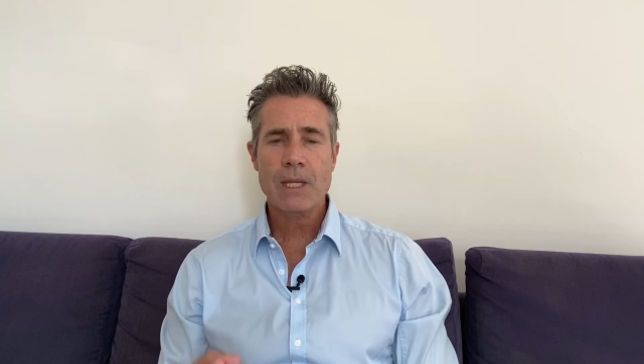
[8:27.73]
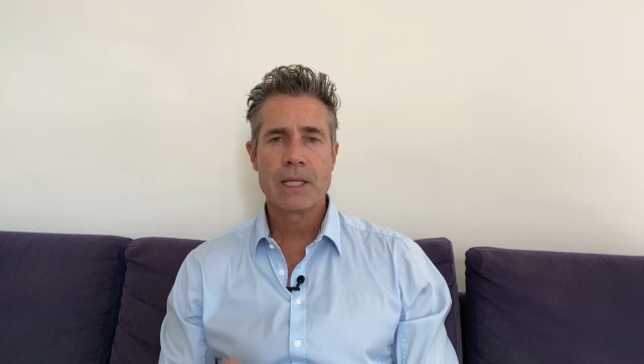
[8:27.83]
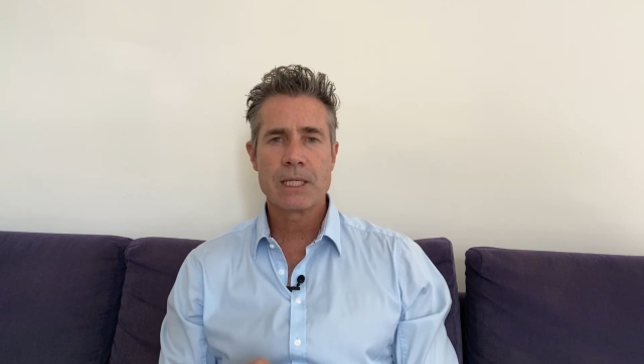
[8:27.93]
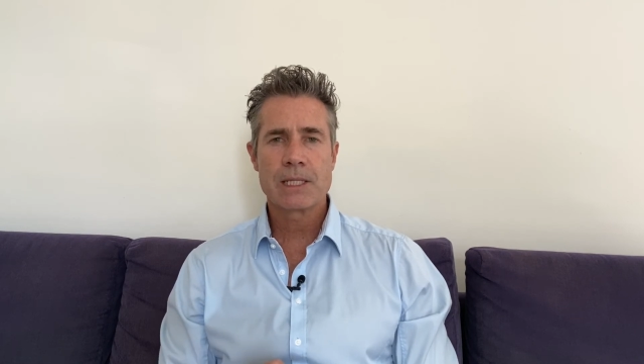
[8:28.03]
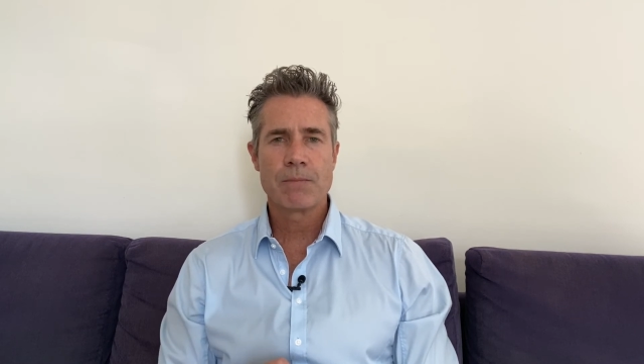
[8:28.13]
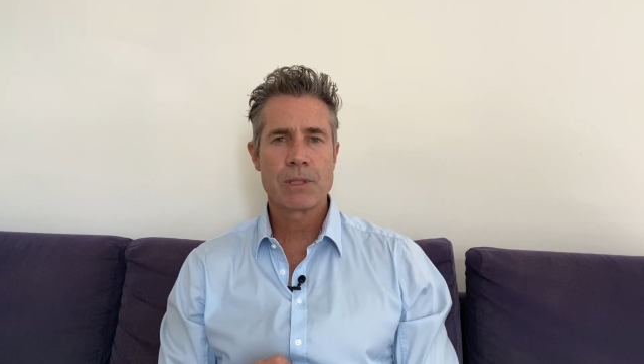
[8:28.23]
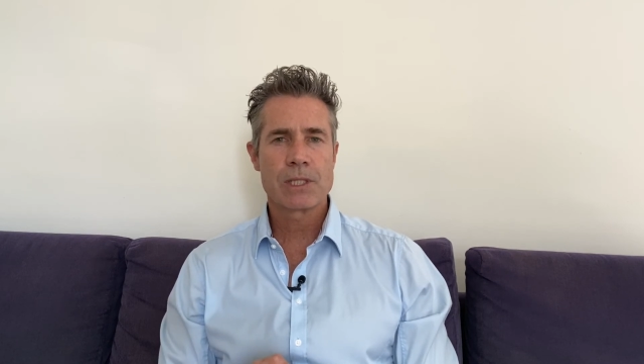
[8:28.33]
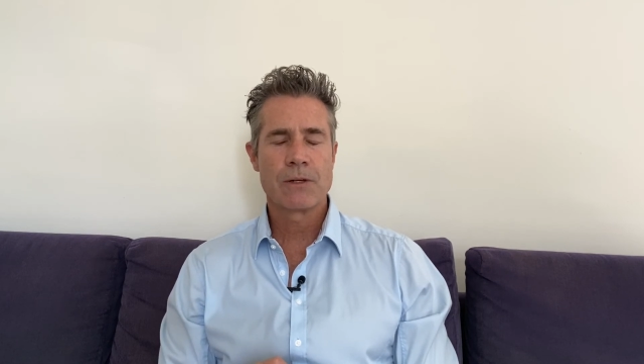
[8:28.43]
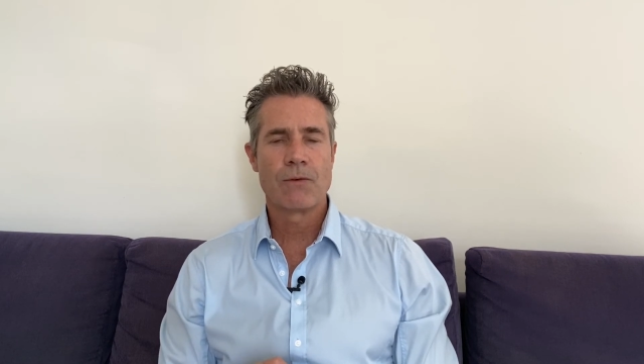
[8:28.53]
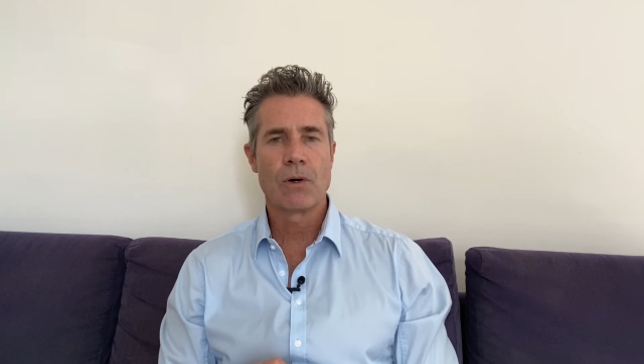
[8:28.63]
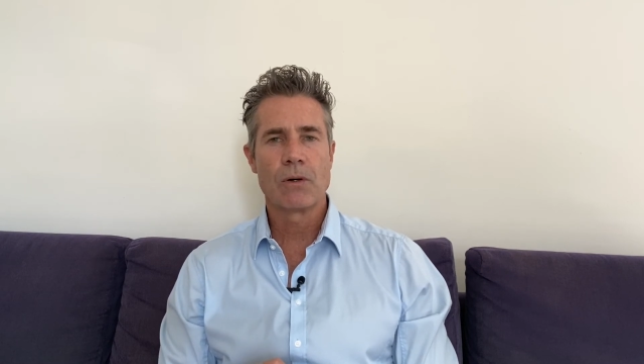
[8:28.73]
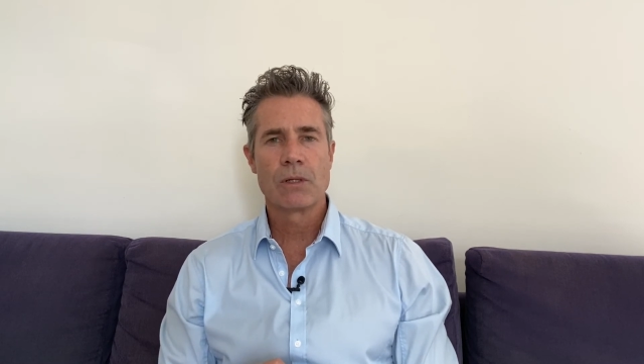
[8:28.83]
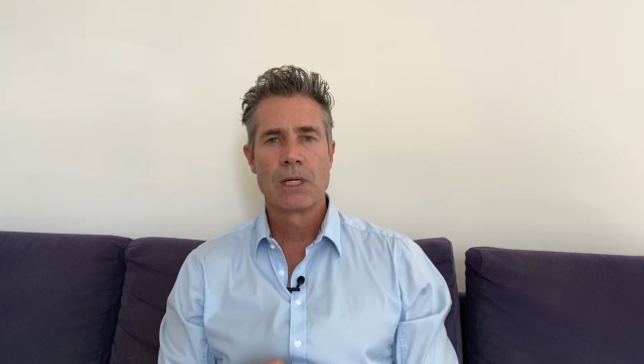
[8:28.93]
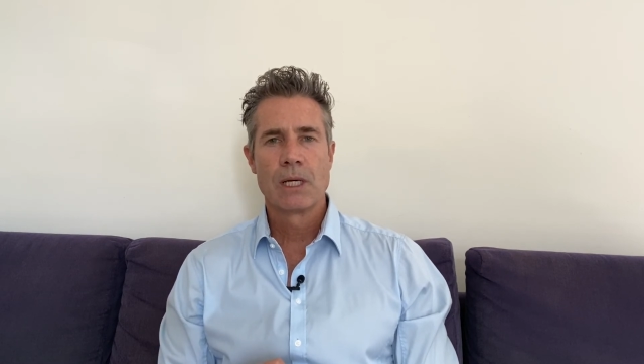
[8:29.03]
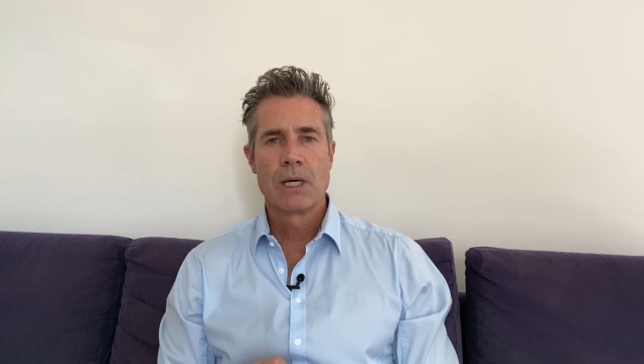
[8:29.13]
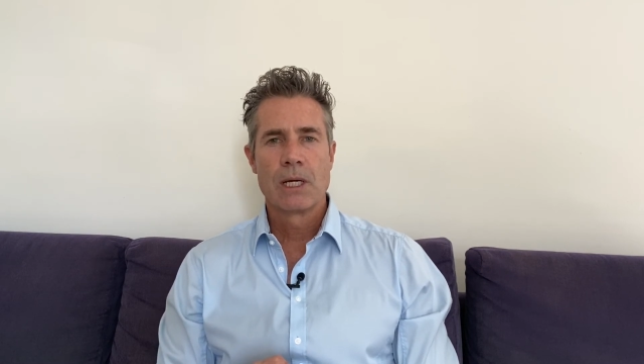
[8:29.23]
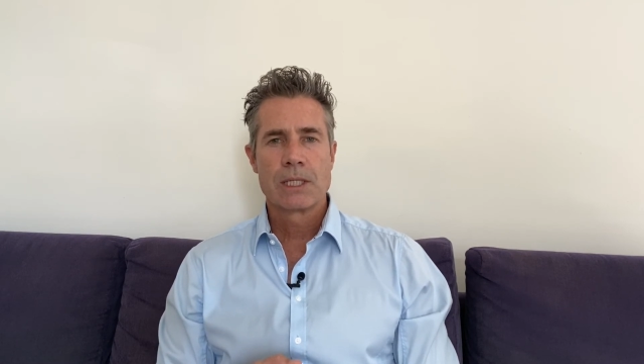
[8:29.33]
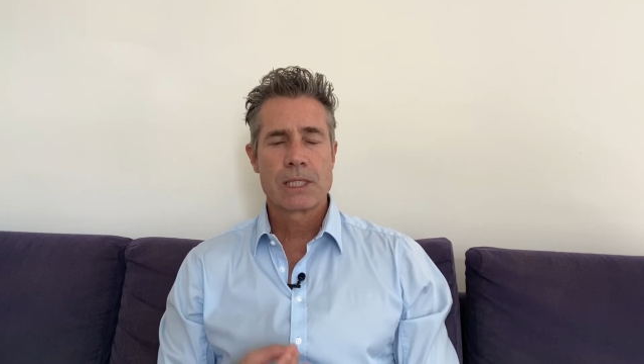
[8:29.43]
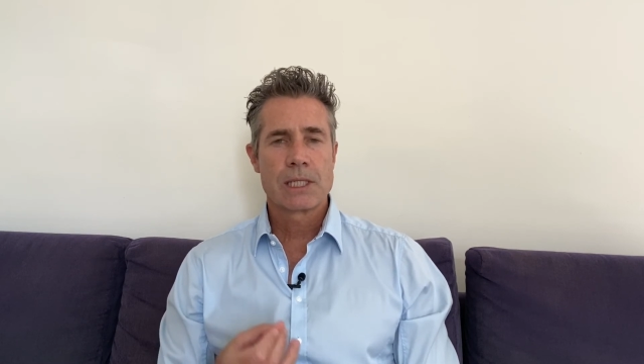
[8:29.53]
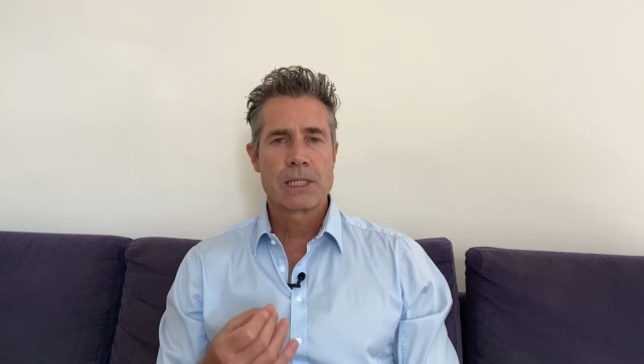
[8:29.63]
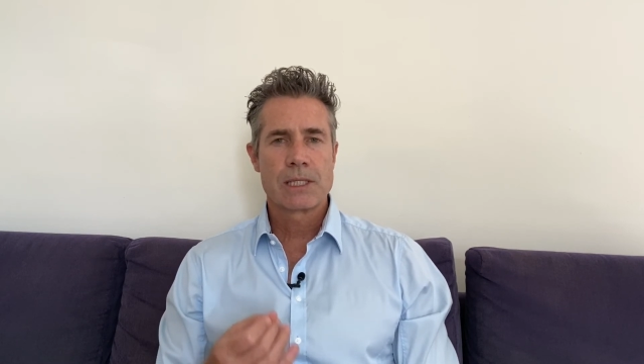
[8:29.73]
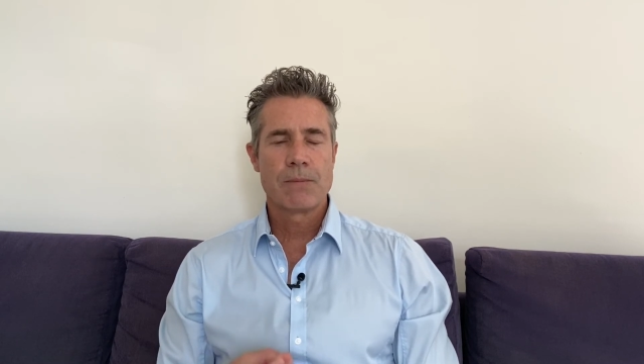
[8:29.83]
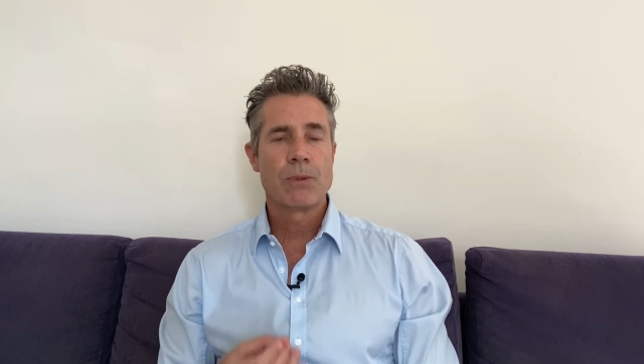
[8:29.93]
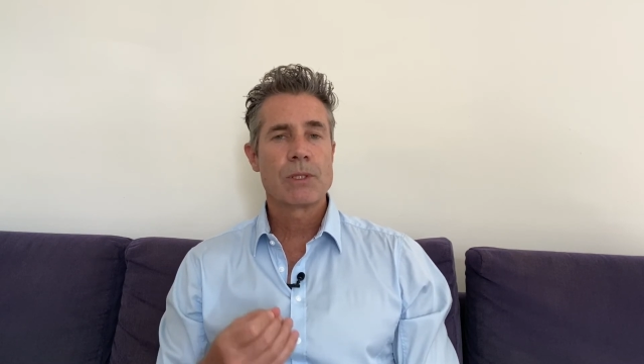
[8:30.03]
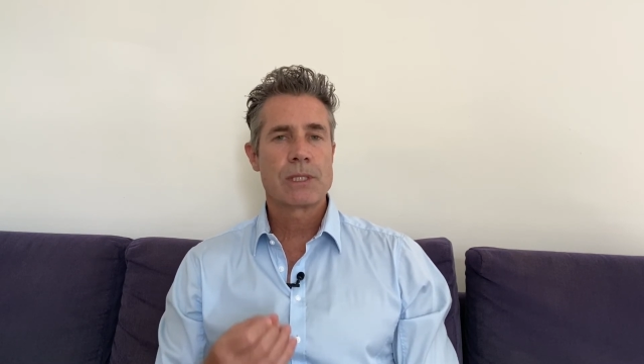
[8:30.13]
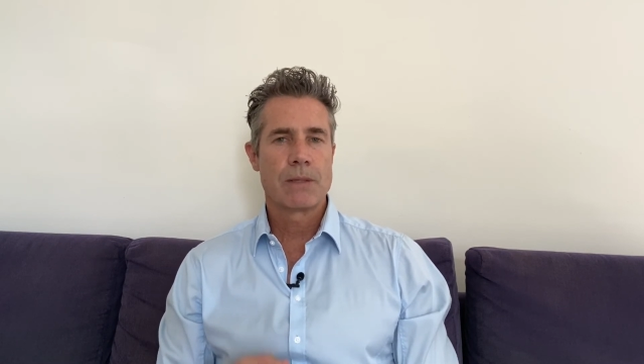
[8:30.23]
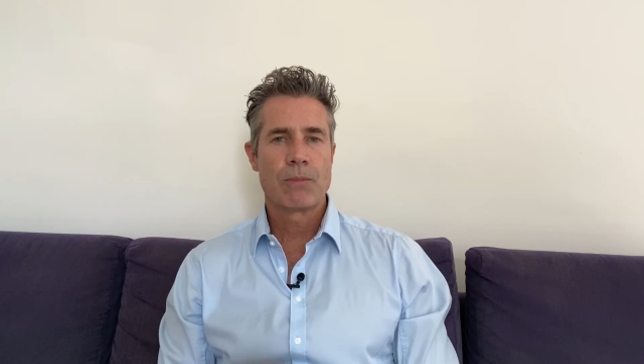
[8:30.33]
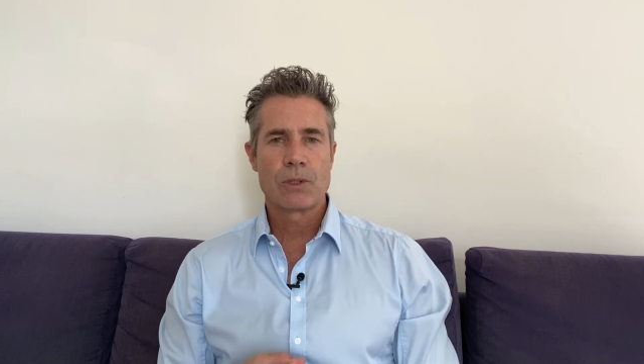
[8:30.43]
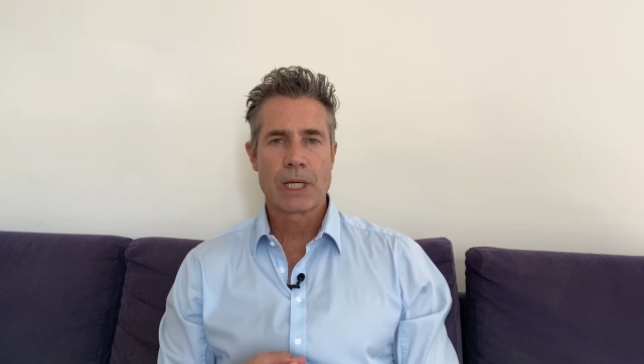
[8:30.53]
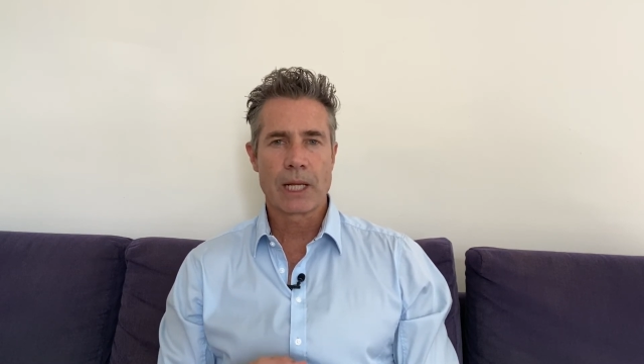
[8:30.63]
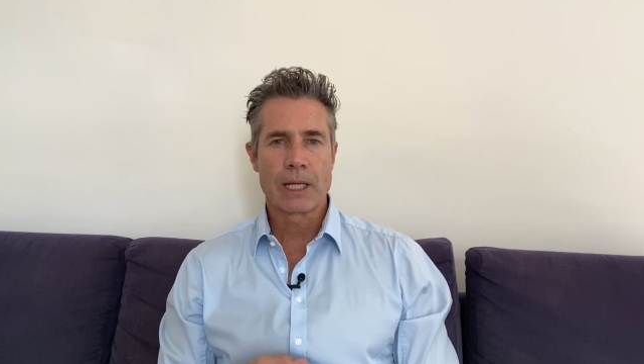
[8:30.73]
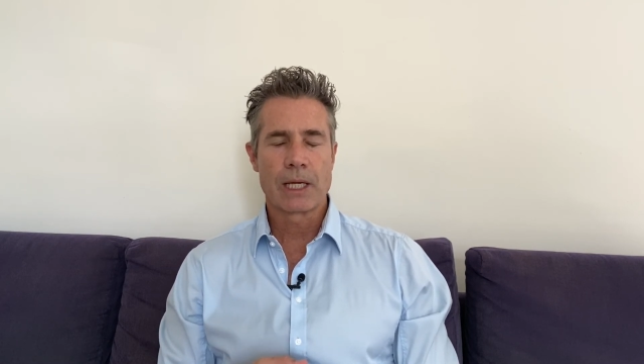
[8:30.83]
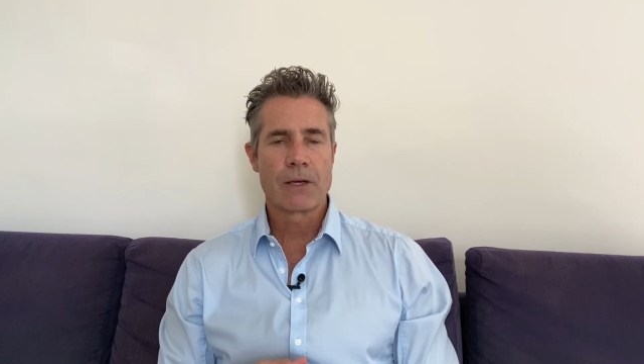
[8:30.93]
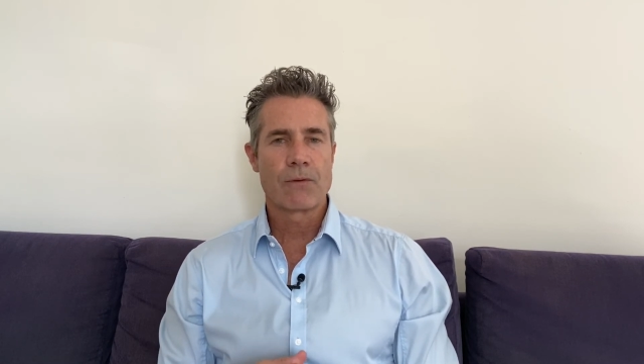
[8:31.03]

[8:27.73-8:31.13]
And the simplest of all, just a simple technique,